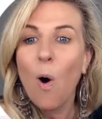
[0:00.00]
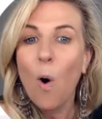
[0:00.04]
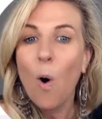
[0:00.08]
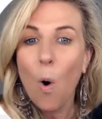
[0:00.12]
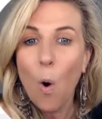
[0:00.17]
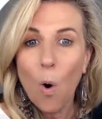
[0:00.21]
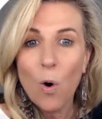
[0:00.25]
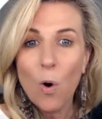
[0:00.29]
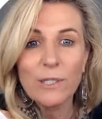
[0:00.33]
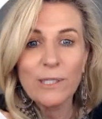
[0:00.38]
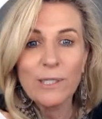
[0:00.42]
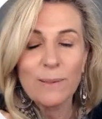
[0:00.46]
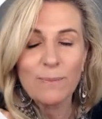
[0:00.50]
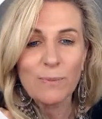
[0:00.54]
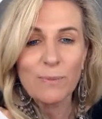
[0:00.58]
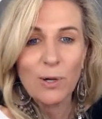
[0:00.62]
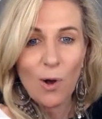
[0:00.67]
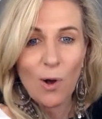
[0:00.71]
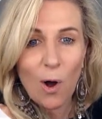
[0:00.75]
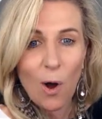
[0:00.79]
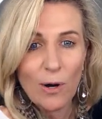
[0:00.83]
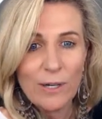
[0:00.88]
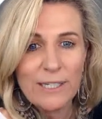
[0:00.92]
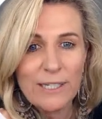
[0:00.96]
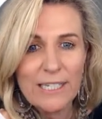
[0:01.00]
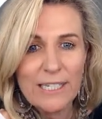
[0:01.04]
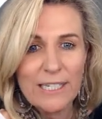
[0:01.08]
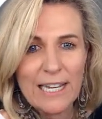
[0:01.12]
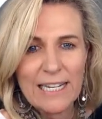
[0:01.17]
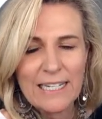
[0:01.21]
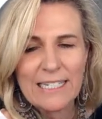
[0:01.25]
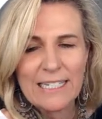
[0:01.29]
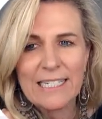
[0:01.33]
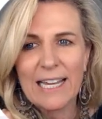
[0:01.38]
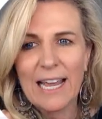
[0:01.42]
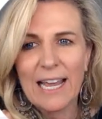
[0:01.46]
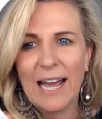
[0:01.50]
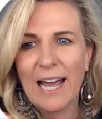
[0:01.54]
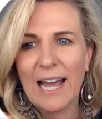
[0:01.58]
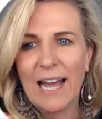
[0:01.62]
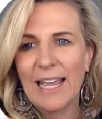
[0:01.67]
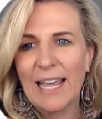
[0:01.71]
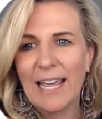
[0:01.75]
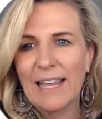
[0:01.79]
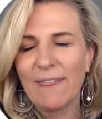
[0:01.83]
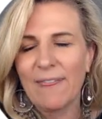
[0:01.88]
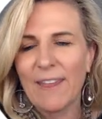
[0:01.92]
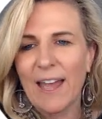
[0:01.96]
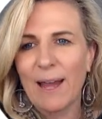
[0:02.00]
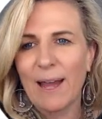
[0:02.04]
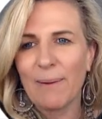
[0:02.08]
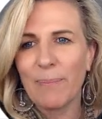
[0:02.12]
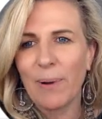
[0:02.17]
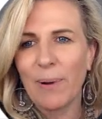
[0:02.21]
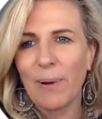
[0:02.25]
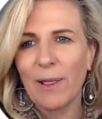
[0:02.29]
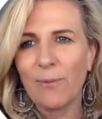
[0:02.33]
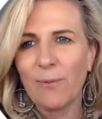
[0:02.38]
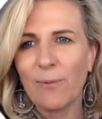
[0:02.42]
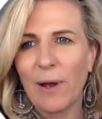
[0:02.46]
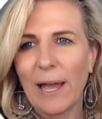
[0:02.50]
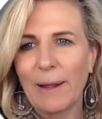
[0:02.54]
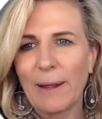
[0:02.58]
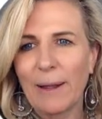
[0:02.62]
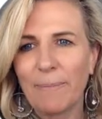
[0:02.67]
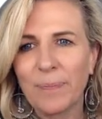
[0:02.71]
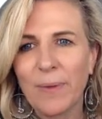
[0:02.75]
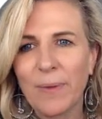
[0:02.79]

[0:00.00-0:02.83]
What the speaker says: Awesome content in that, by the way.